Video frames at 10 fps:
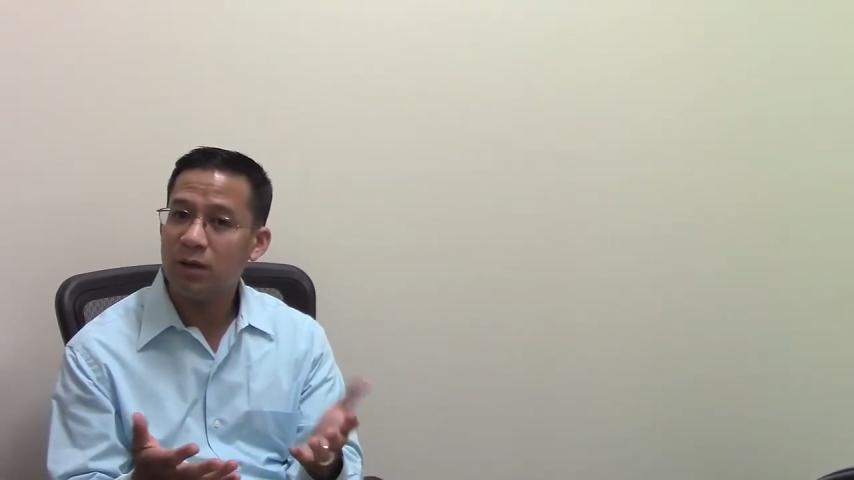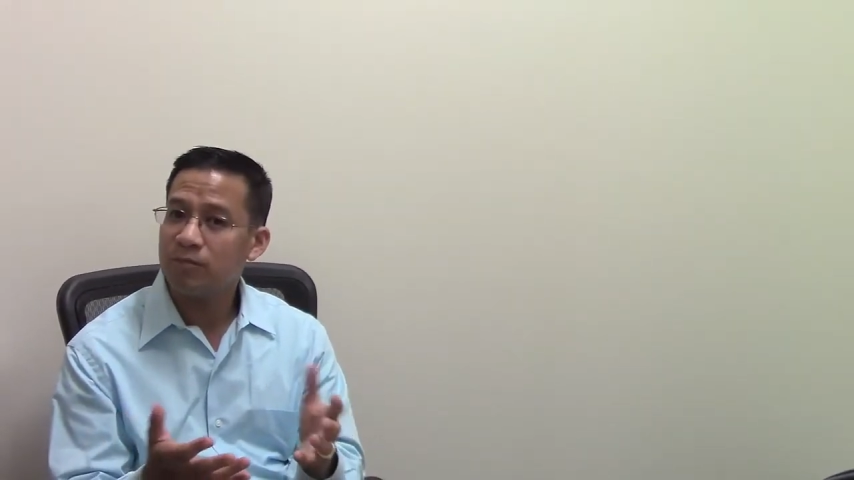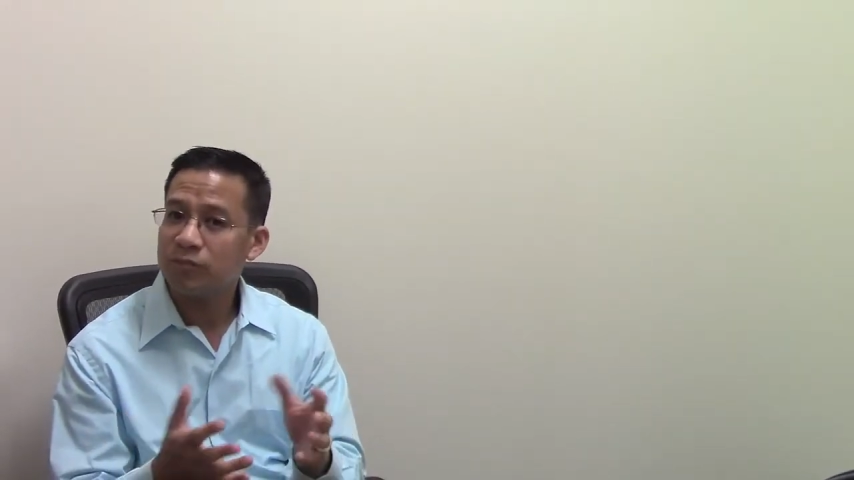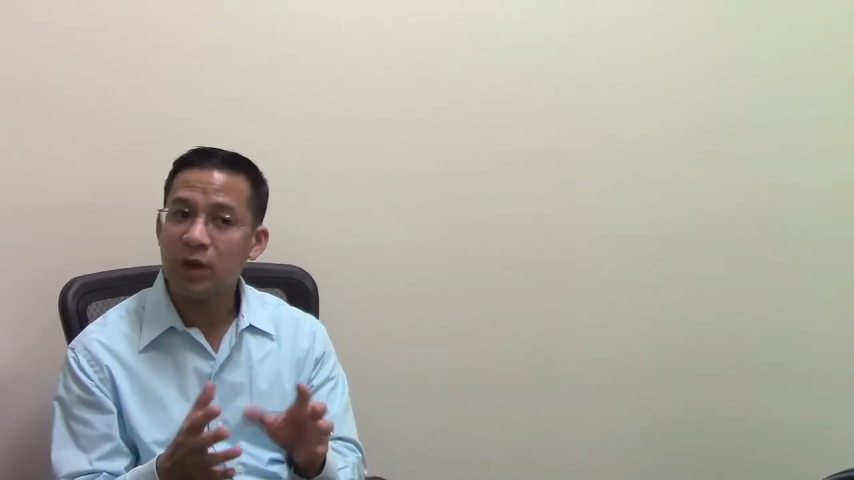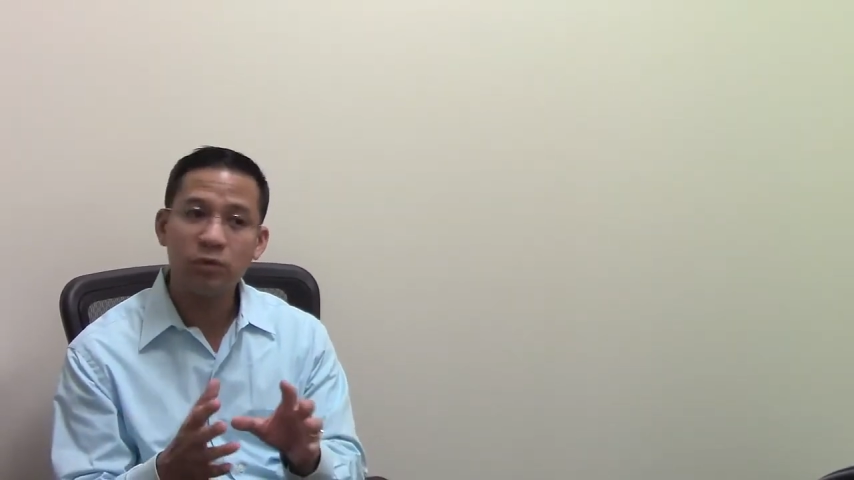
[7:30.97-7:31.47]

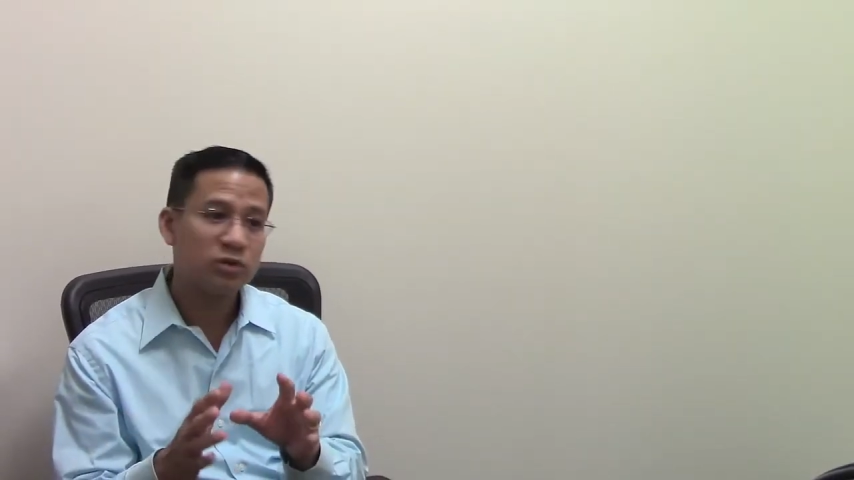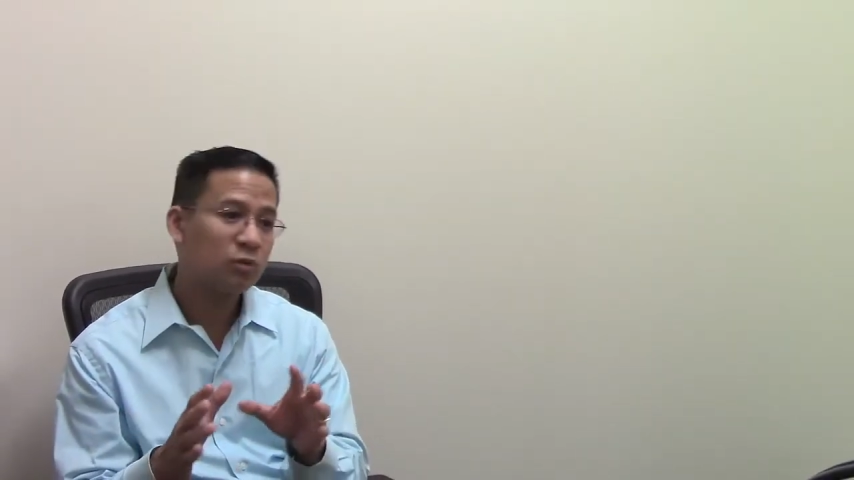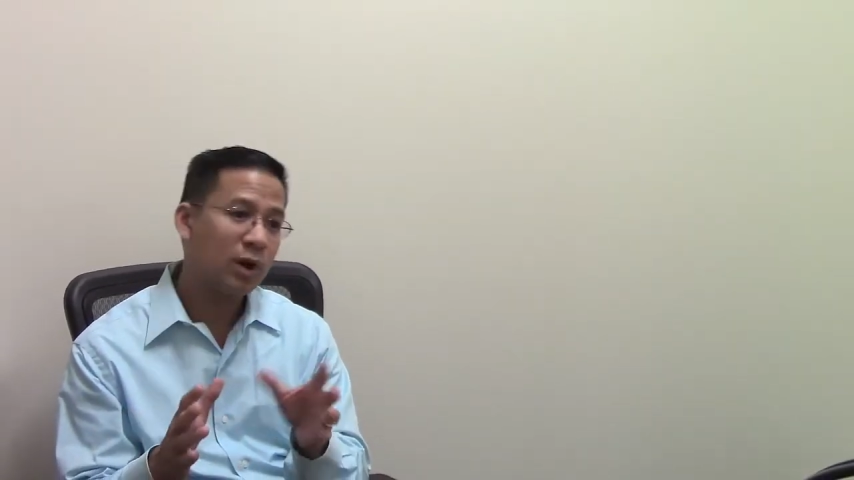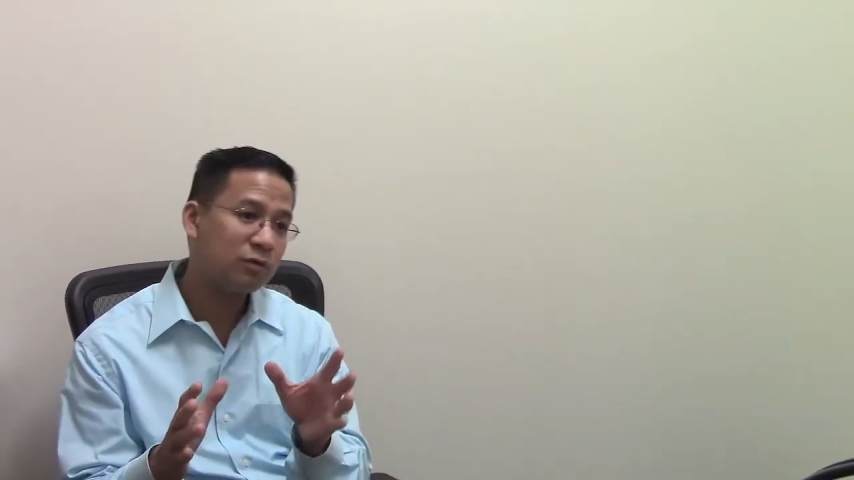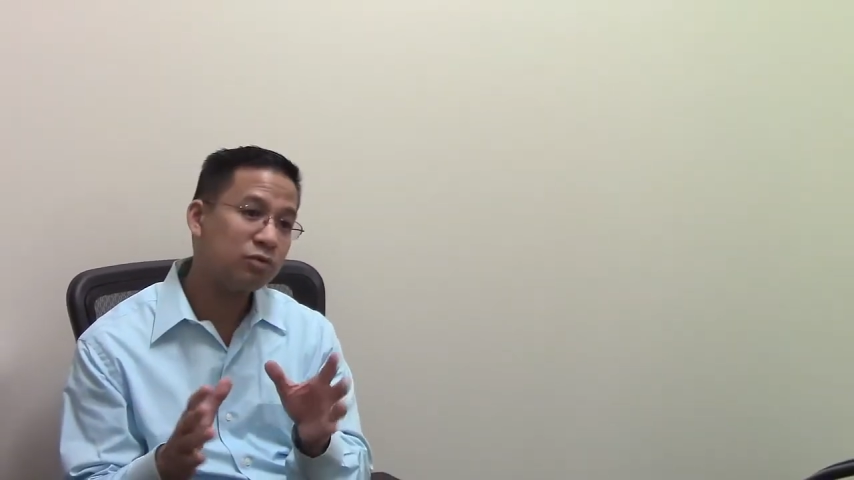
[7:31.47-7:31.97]
that was
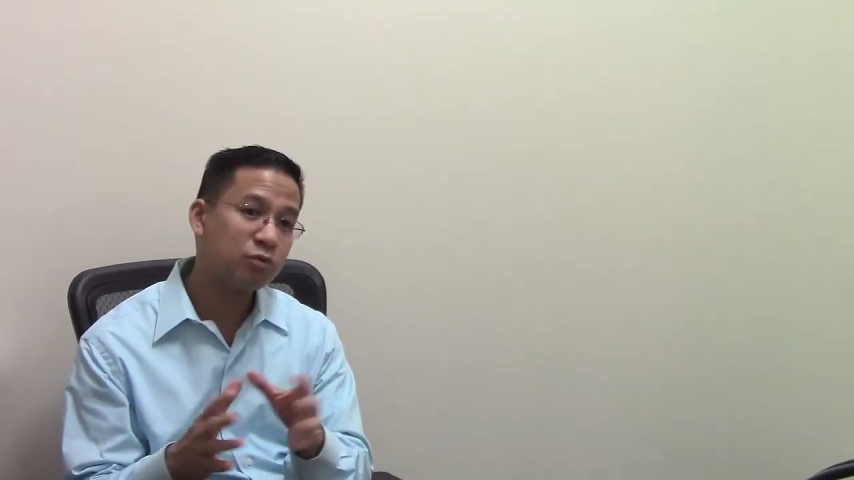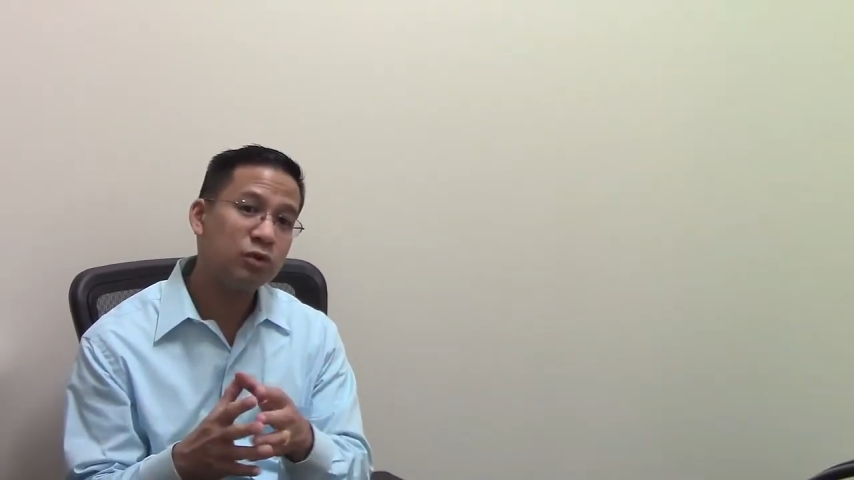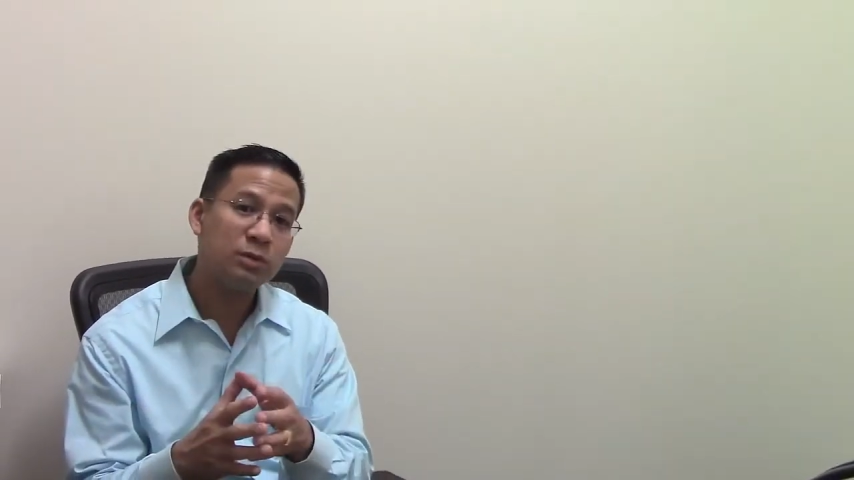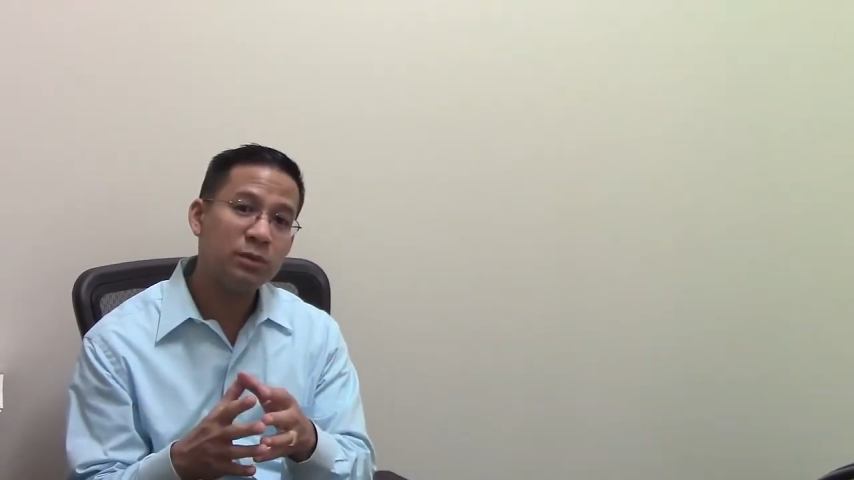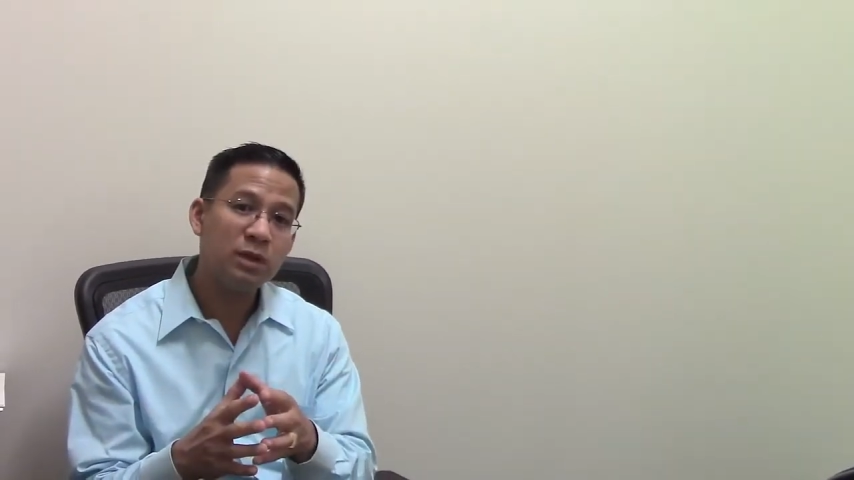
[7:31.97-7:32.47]
around
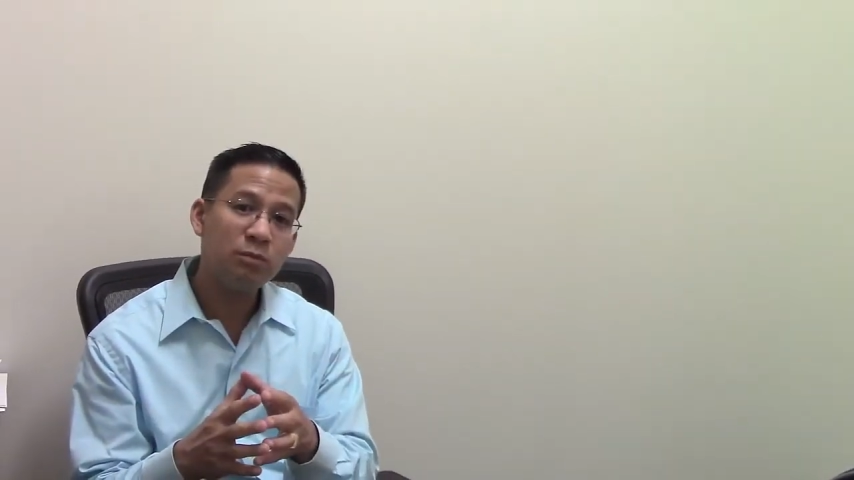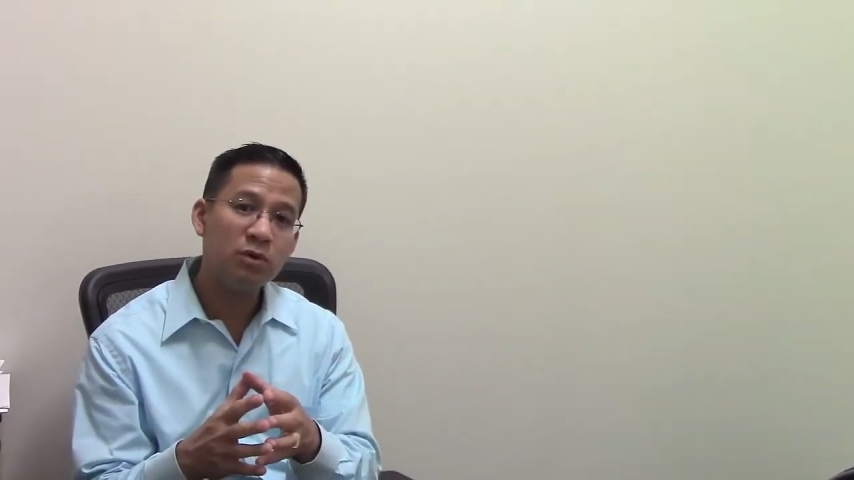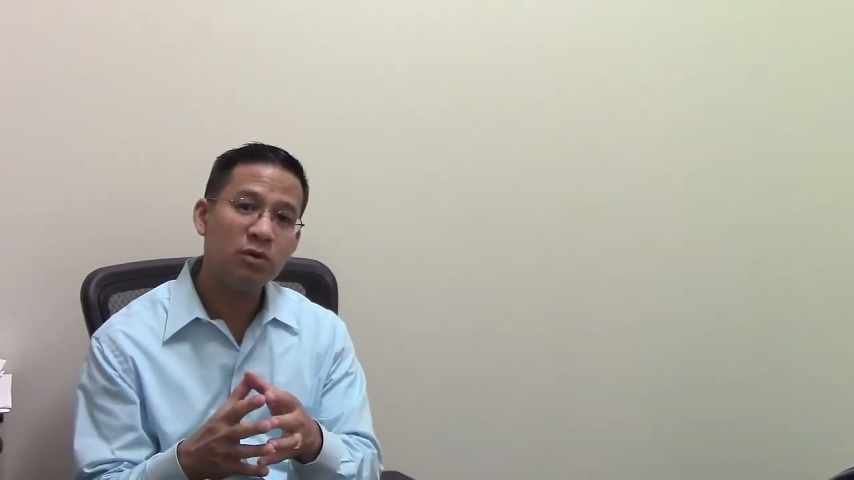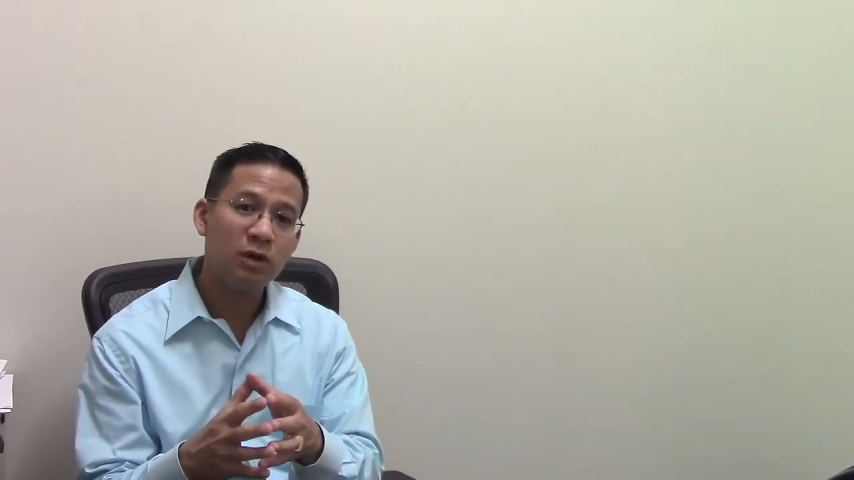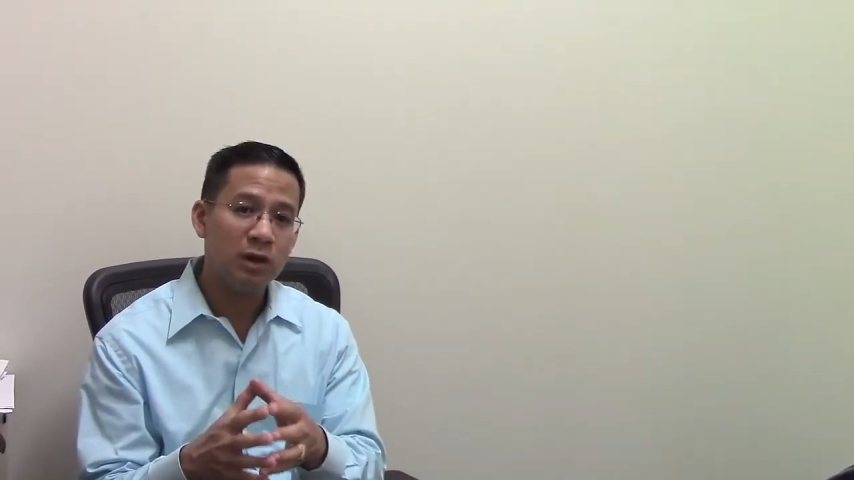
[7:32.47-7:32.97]
3 people,